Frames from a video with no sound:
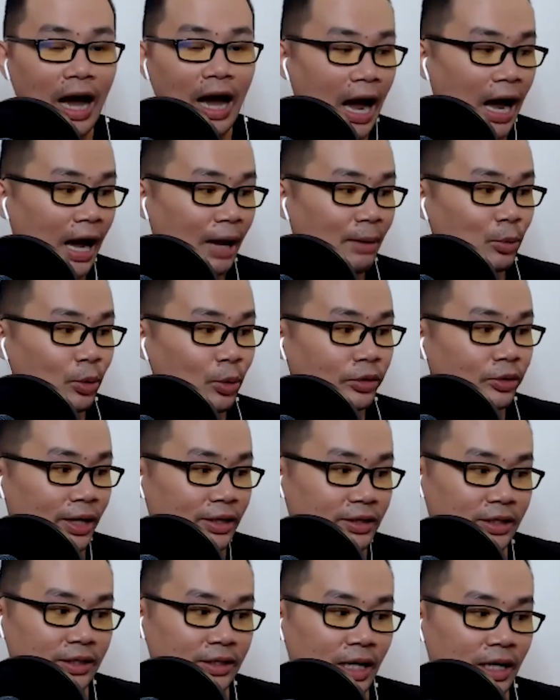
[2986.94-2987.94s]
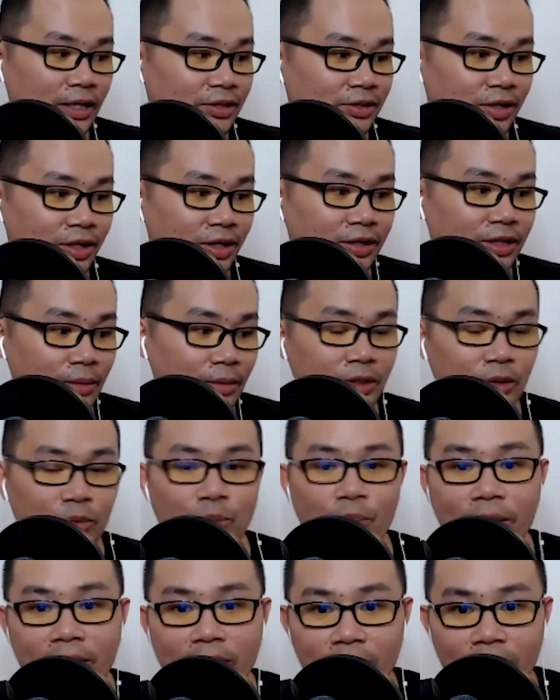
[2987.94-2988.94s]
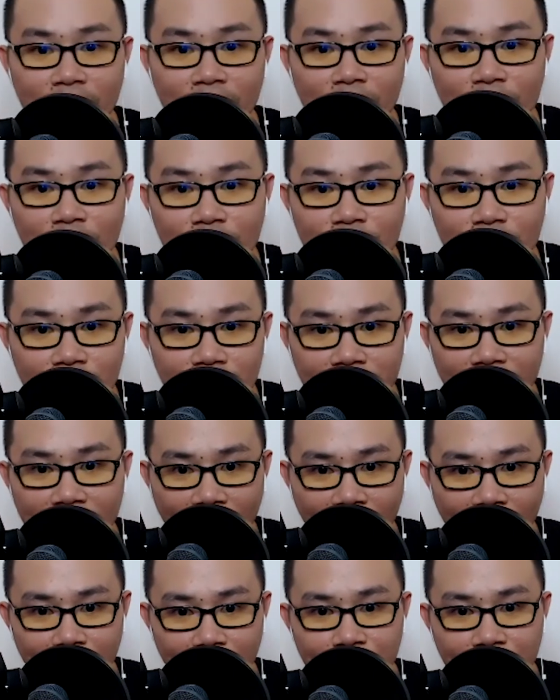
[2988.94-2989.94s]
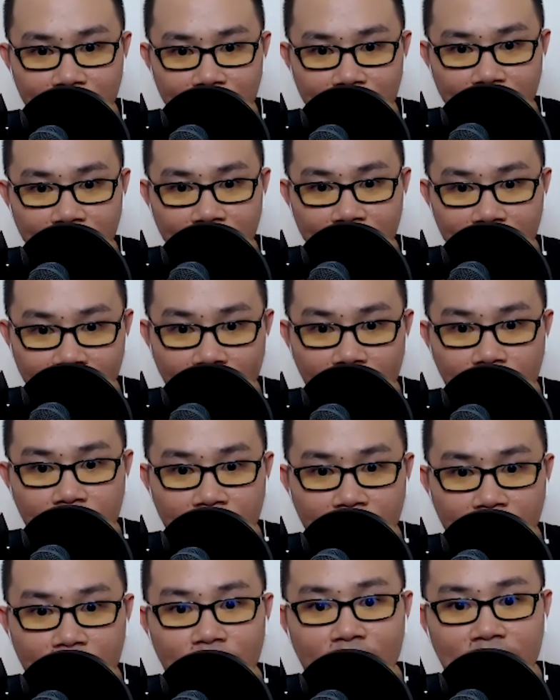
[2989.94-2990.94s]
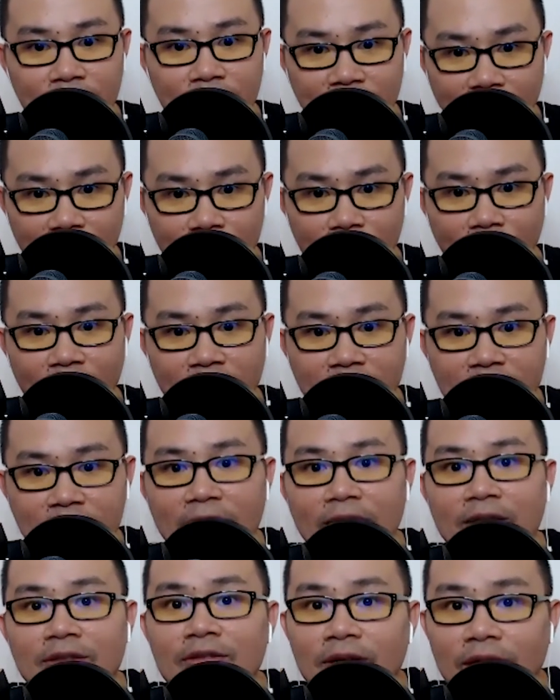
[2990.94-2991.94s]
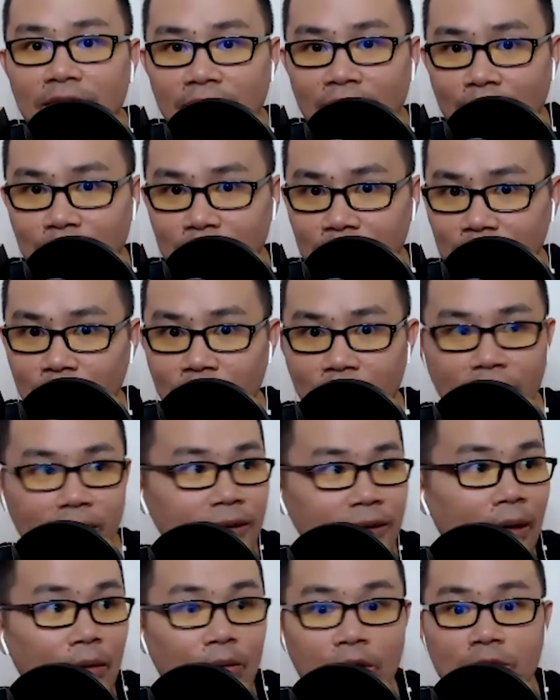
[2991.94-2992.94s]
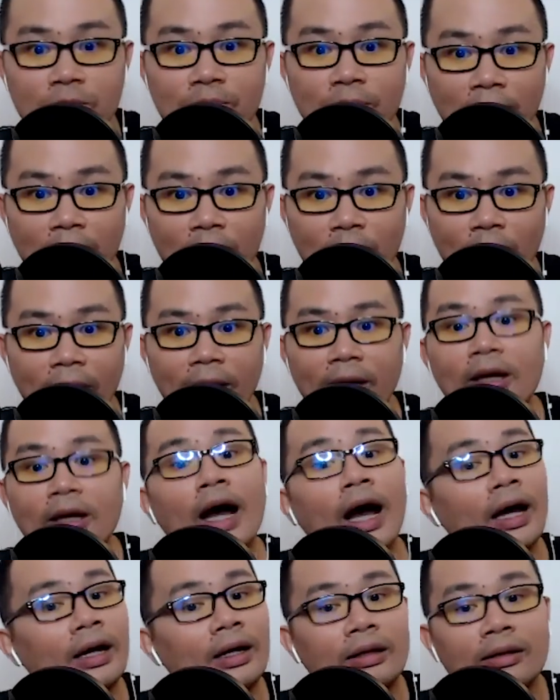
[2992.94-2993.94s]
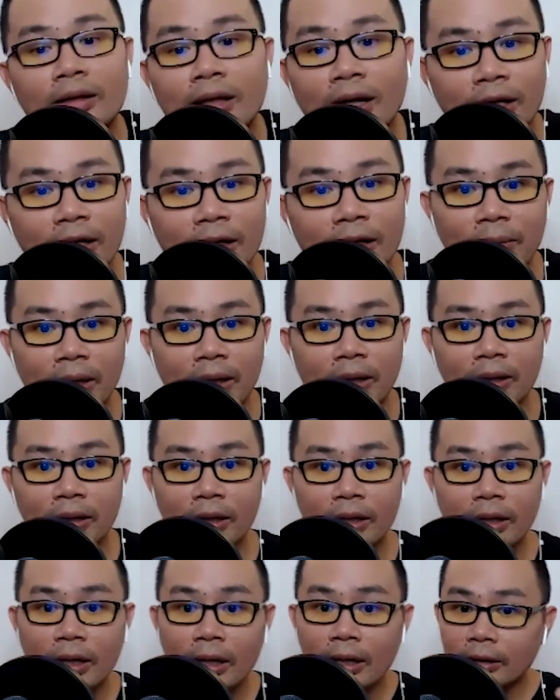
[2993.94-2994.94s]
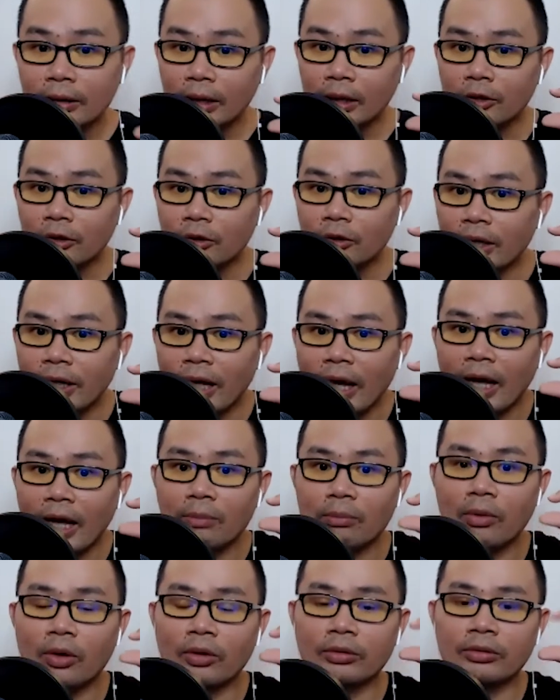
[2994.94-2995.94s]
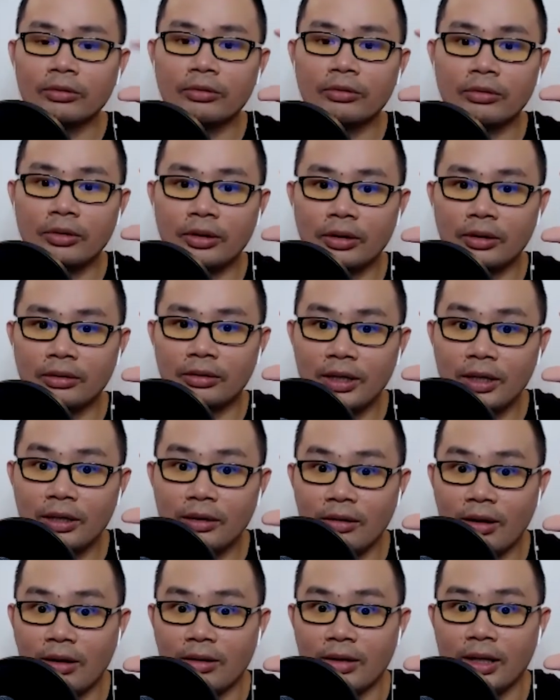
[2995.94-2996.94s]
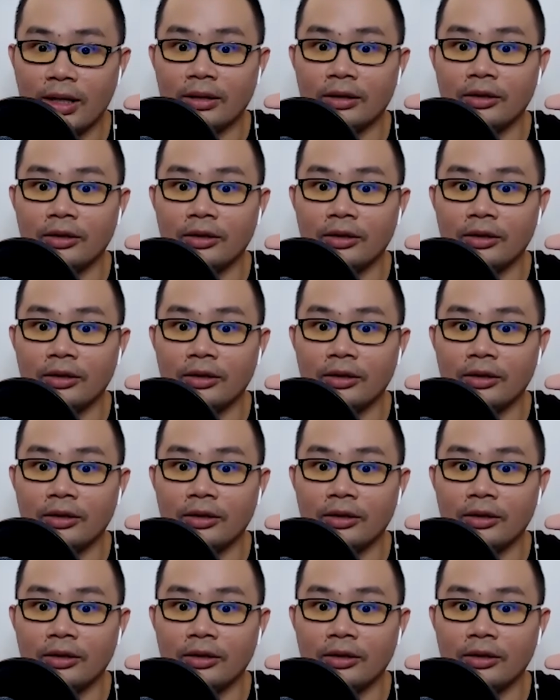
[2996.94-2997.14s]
I'm going to exercise 3 times a week so that people around me are going to start to exercise 3 times a week. That was my why. I didn't tell anybody. Then you can add more teeth on it.